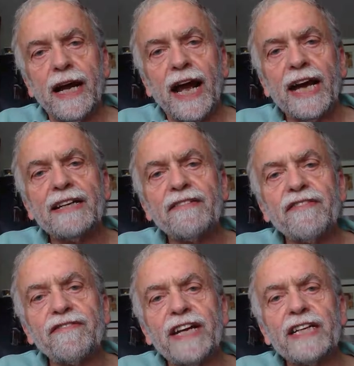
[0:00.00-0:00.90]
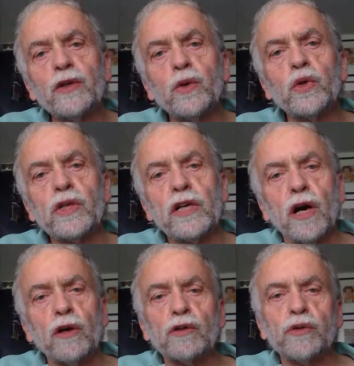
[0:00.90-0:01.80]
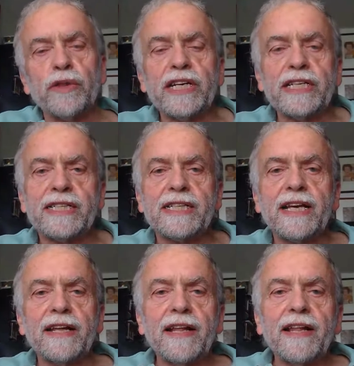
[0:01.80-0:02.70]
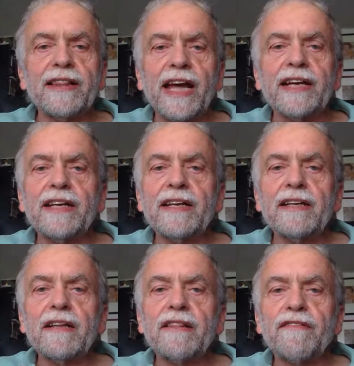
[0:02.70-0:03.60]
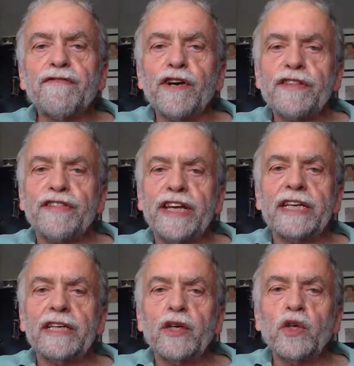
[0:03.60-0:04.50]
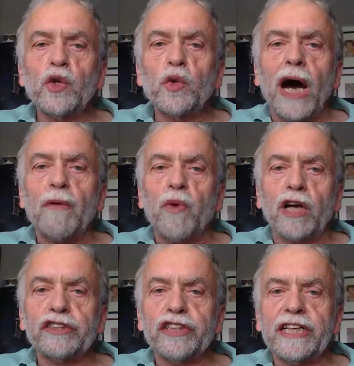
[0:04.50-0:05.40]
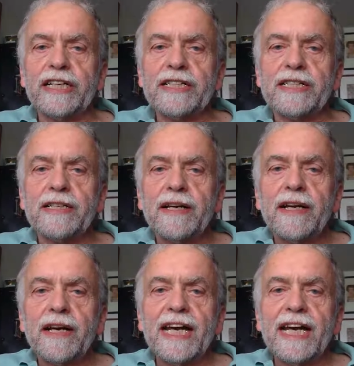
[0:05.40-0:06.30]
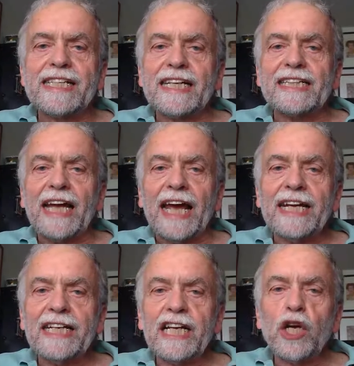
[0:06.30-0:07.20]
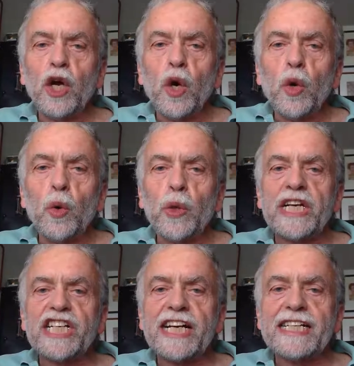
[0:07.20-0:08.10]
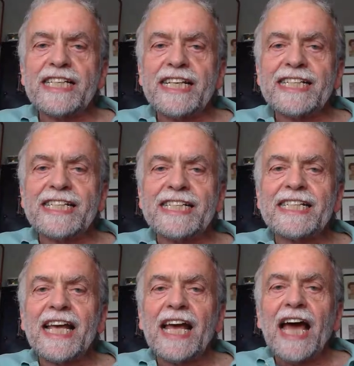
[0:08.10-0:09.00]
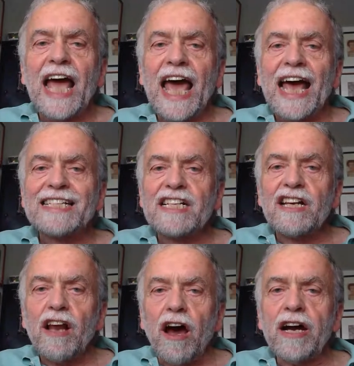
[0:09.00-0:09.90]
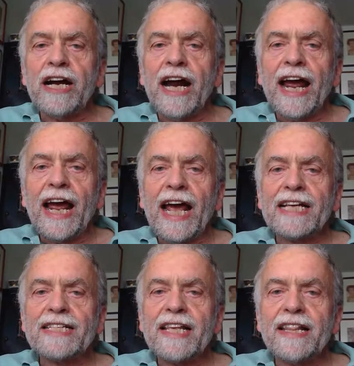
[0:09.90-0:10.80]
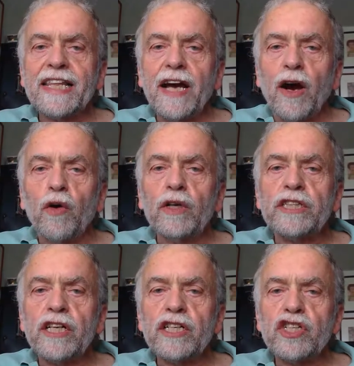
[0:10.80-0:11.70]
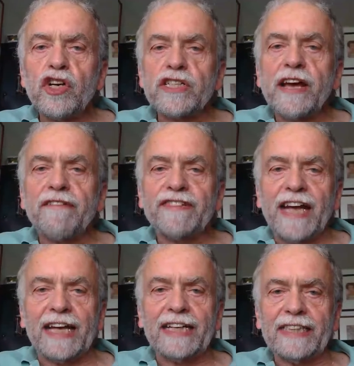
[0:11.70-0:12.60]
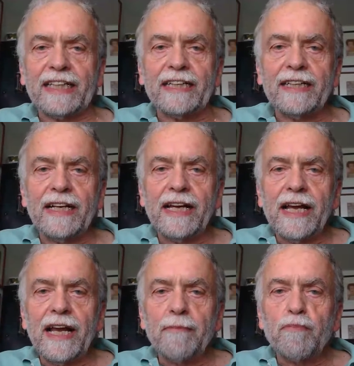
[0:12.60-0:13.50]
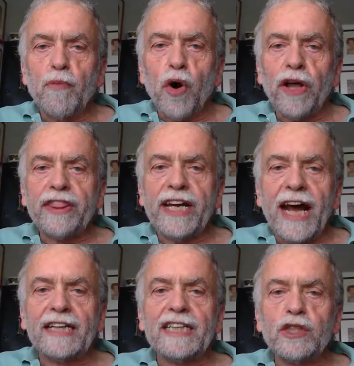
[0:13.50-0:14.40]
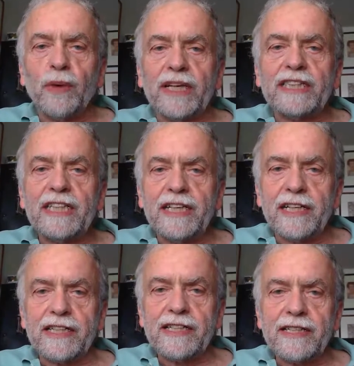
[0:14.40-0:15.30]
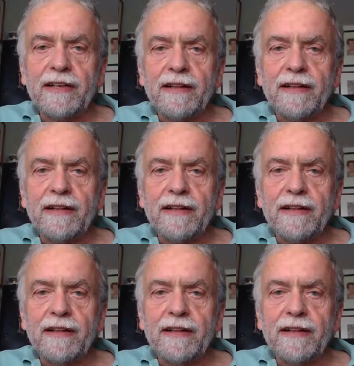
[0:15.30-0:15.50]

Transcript: And when you go to this, then the first thing you are wondering is, it's a technique which exists as long as the old Joseph technique, more than 120 years.